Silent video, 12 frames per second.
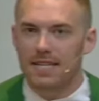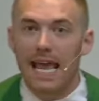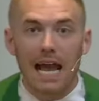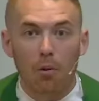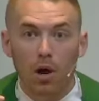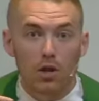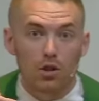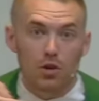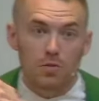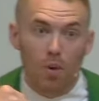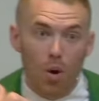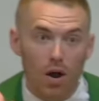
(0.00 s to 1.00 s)
hey, I want to
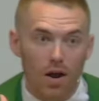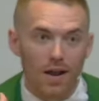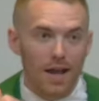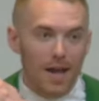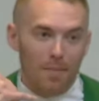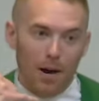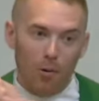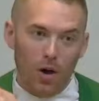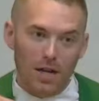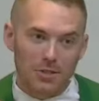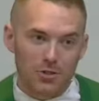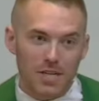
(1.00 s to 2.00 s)
learn more about
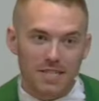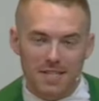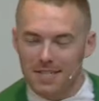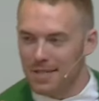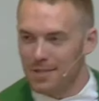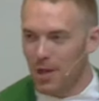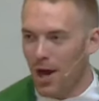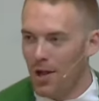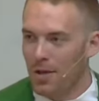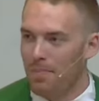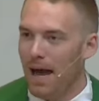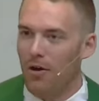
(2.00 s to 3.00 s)
what Jesus is
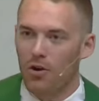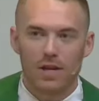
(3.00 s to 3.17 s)
all about,